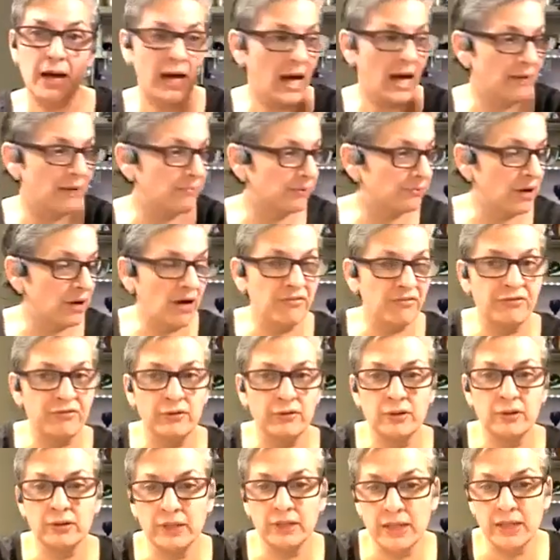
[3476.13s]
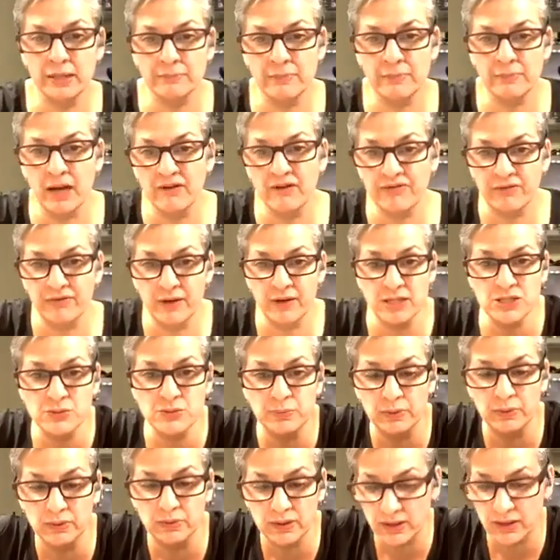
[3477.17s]
have a raffle in my
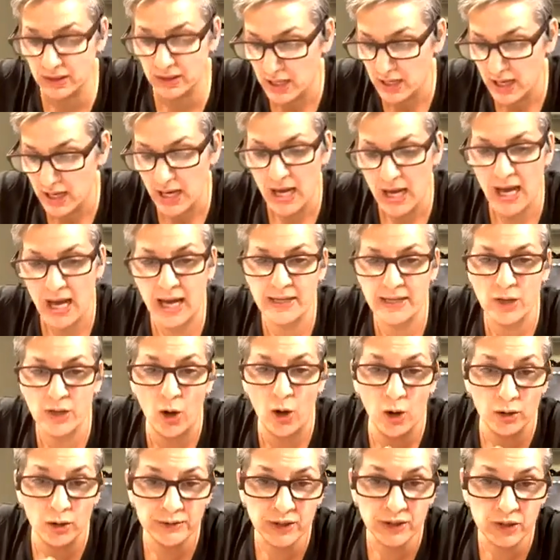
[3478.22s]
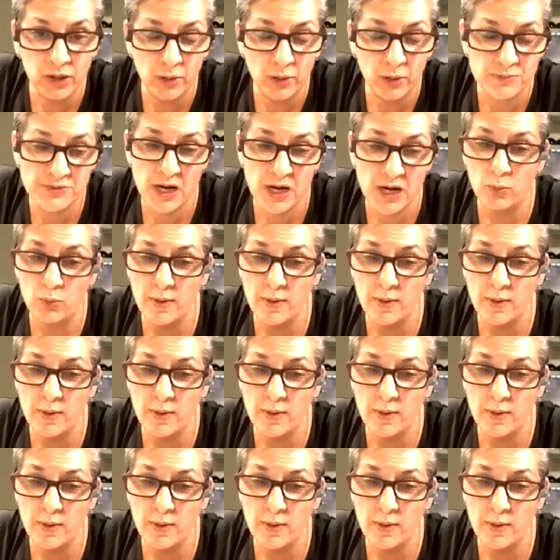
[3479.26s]
Facebook, and all the cups are